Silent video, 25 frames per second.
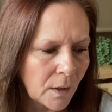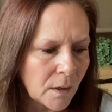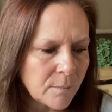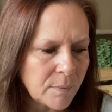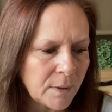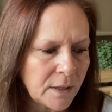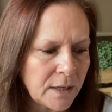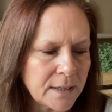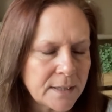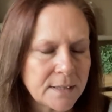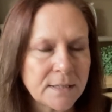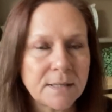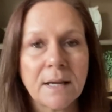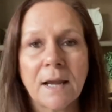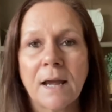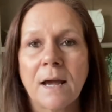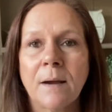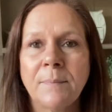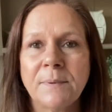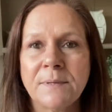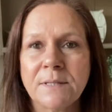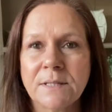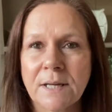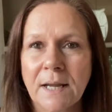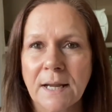like I say, I've
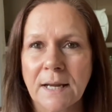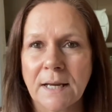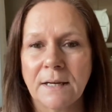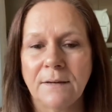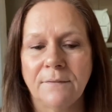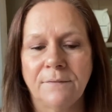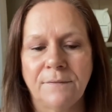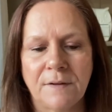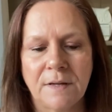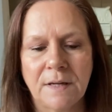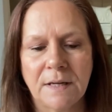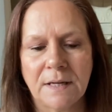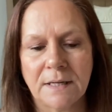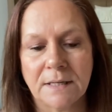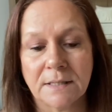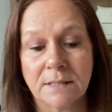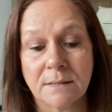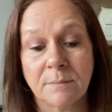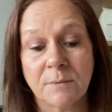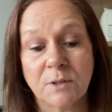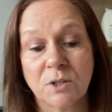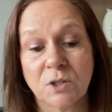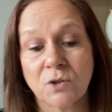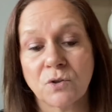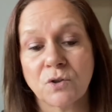been taking it for years, and
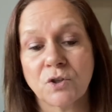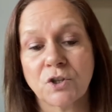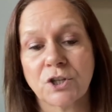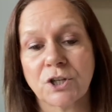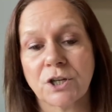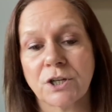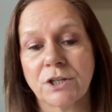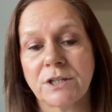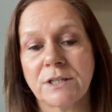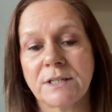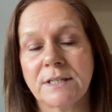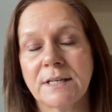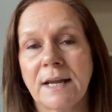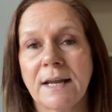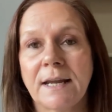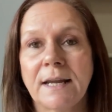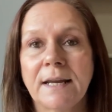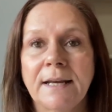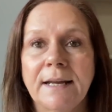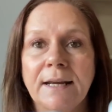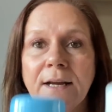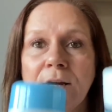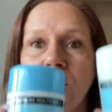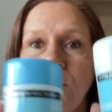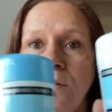my son started taking
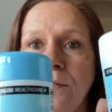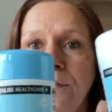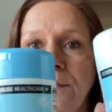it. Got